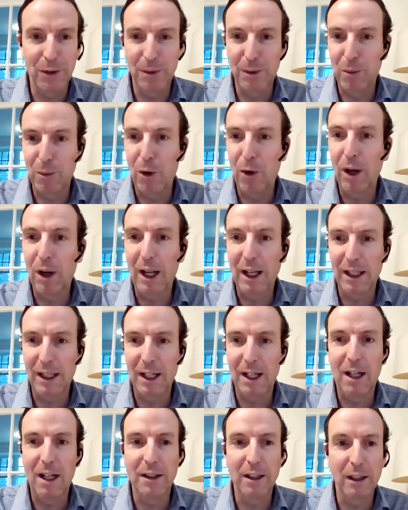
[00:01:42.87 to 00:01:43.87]
You're more
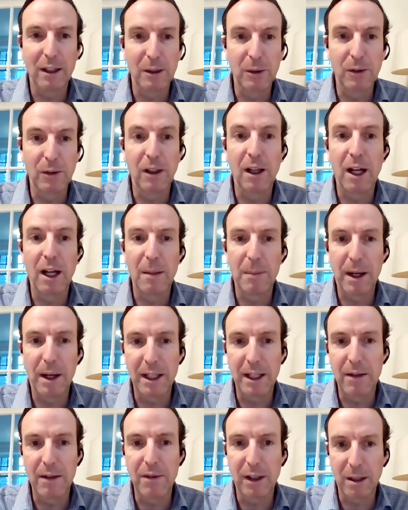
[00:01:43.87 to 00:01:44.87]
likely not to lose a lot of
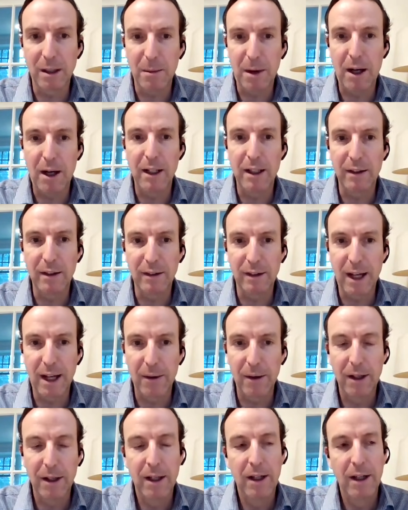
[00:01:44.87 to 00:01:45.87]
money if the commodity is
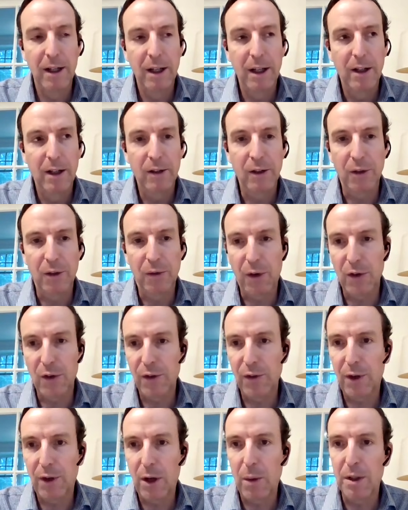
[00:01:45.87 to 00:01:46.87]
down. So
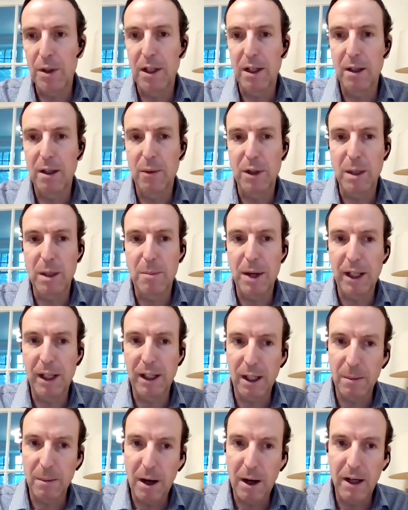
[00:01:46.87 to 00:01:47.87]
first of all, when you when you pick
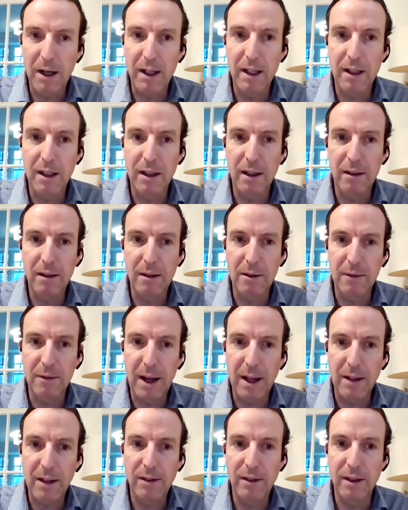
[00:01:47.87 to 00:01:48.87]
a commodity to
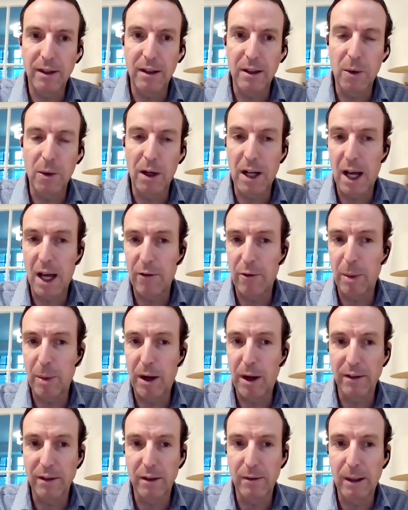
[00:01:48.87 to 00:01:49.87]
invest in, you want to have a
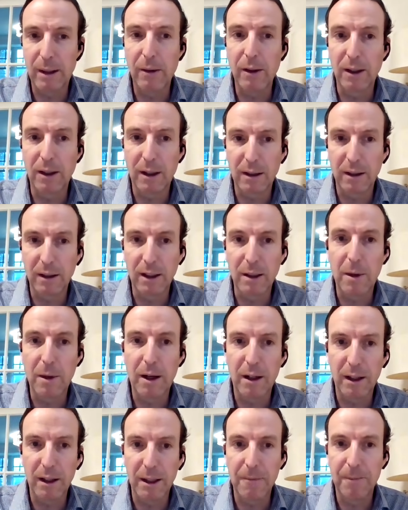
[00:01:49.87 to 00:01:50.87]
positive outlook on the
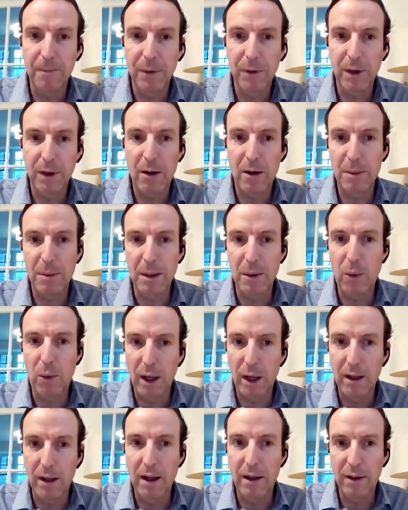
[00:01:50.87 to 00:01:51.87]
commodity. So that would be
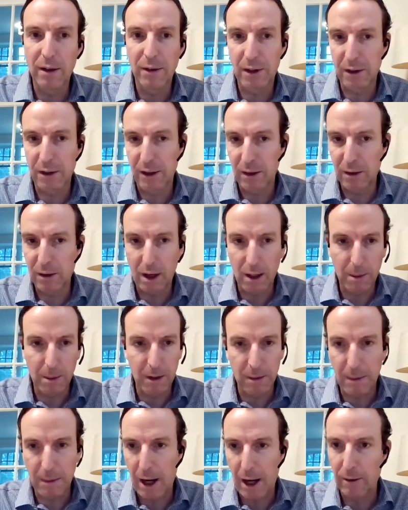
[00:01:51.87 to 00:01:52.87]
one. And so you can talk
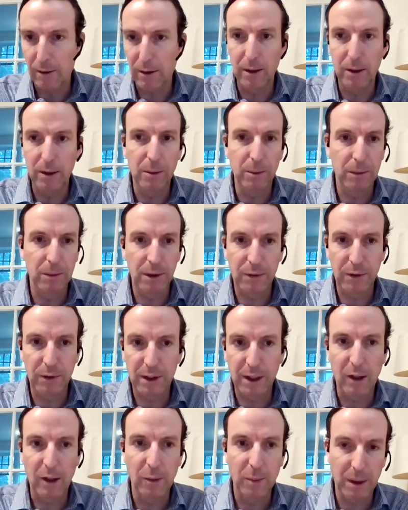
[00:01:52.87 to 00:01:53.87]
about the macro and
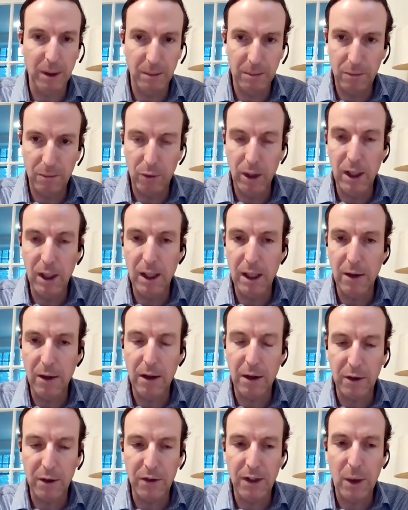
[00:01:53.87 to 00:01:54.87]
different things, but really
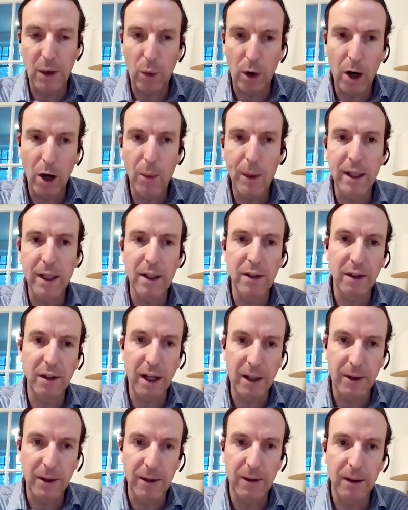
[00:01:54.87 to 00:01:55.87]
to understand where are we in the
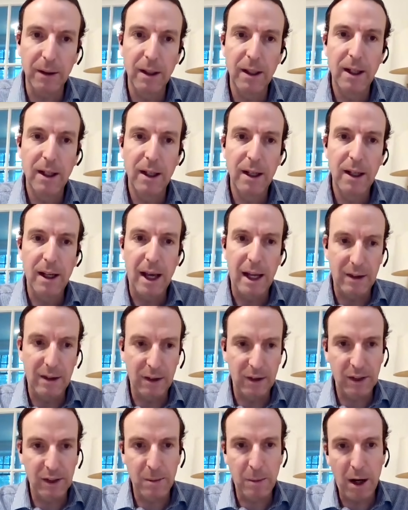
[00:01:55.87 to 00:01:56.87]
cycle, and is
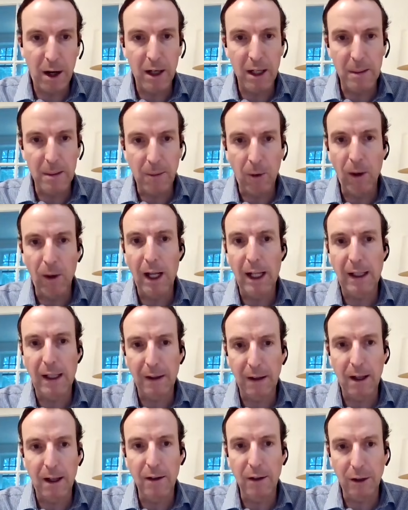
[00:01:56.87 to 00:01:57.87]
this commodity more likely
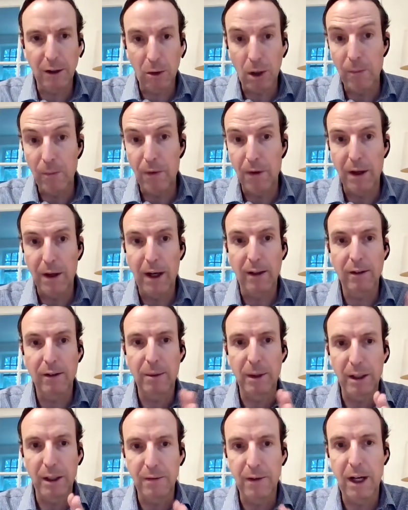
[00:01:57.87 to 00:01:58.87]
than not to go up for the next
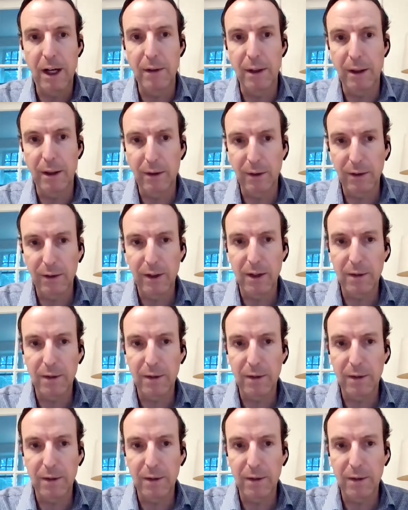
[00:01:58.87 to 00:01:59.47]
three to five years?